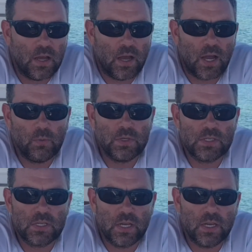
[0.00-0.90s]
I would
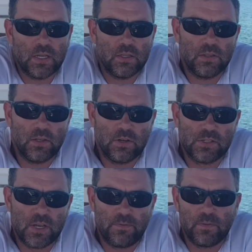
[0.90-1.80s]
say there's
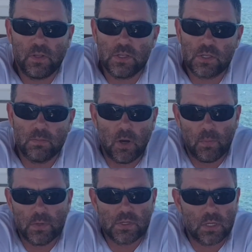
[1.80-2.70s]
definitely some
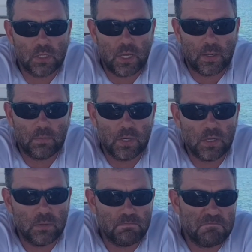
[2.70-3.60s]
moments that can
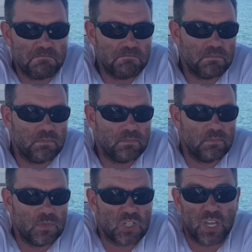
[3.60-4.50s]
be
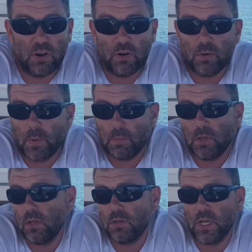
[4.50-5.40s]
scary or maybe a
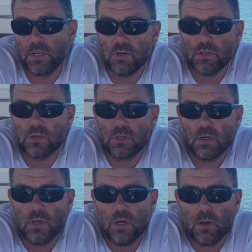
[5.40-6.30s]
little dangerous,
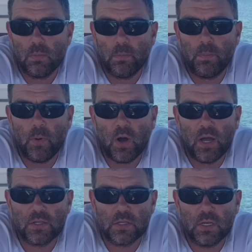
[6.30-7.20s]

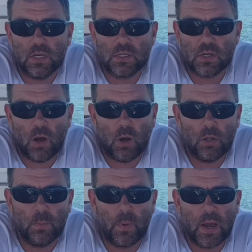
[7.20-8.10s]
but it's all
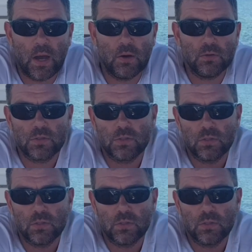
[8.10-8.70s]
about